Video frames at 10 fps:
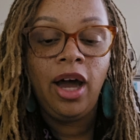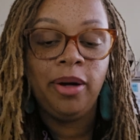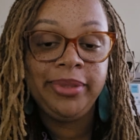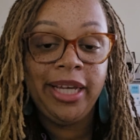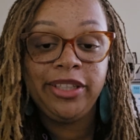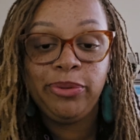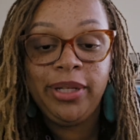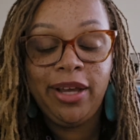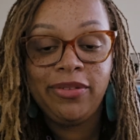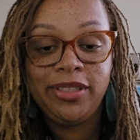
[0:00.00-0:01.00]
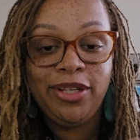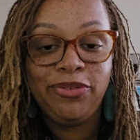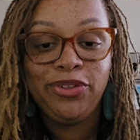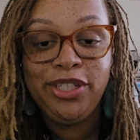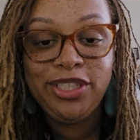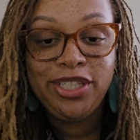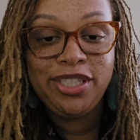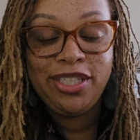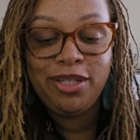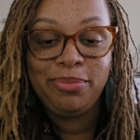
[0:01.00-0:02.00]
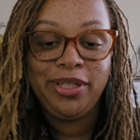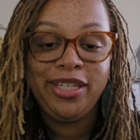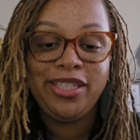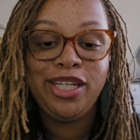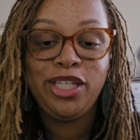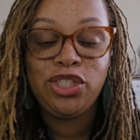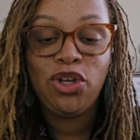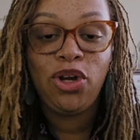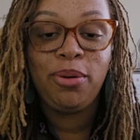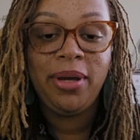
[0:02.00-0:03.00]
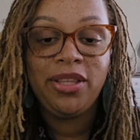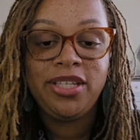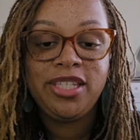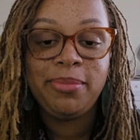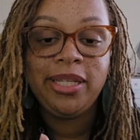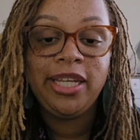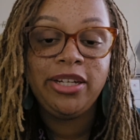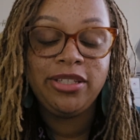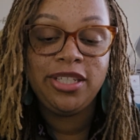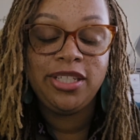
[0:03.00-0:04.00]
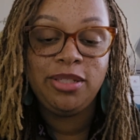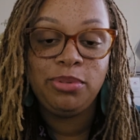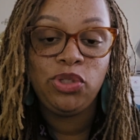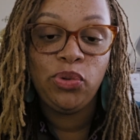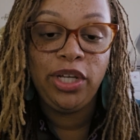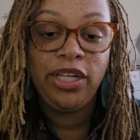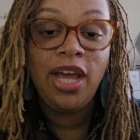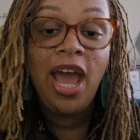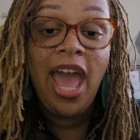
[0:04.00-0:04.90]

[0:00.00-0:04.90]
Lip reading: Now that we have the definitions in place, let's talk about the similarities between